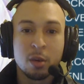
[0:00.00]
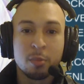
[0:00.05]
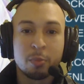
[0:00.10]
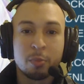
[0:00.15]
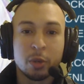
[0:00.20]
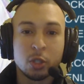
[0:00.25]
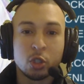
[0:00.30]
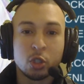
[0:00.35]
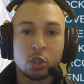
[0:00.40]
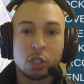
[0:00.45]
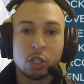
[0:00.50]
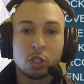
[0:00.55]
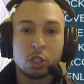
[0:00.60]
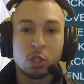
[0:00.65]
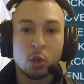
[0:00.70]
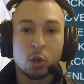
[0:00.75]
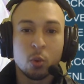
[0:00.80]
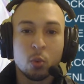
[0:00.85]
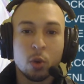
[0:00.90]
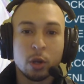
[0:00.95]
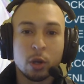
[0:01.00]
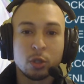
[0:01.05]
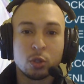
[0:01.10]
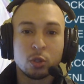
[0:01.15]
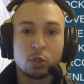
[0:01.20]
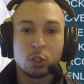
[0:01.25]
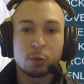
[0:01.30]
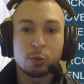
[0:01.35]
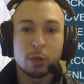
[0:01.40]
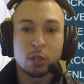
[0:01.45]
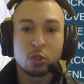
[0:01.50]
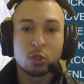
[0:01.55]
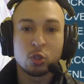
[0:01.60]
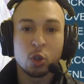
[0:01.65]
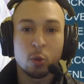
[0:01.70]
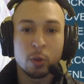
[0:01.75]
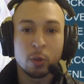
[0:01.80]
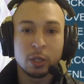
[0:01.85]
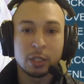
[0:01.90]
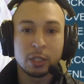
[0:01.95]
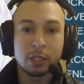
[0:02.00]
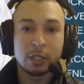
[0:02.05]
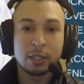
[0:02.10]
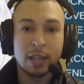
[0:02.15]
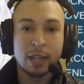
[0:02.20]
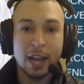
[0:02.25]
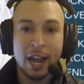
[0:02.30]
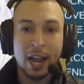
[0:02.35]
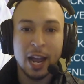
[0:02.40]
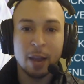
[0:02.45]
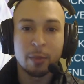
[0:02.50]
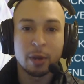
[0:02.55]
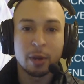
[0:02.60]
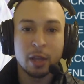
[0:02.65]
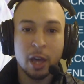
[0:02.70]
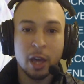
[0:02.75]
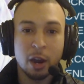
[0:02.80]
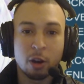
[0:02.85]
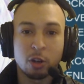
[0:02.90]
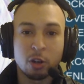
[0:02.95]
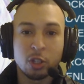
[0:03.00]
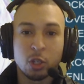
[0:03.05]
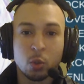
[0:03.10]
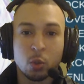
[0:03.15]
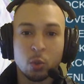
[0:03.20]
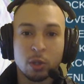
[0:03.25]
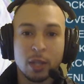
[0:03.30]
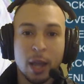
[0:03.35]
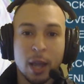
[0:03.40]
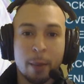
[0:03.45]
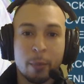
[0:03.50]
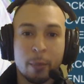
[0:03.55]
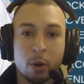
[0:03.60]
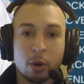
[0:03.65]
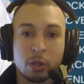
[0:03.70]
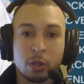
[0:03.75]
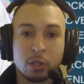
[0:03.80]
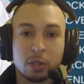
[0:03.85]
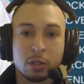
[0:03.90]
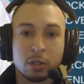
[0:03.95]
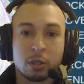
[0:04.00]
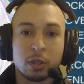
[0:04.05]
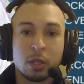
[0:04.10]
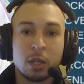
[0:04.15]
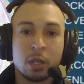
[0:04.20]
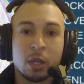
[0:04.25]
but you just don't want to spend so much time and energy with that person,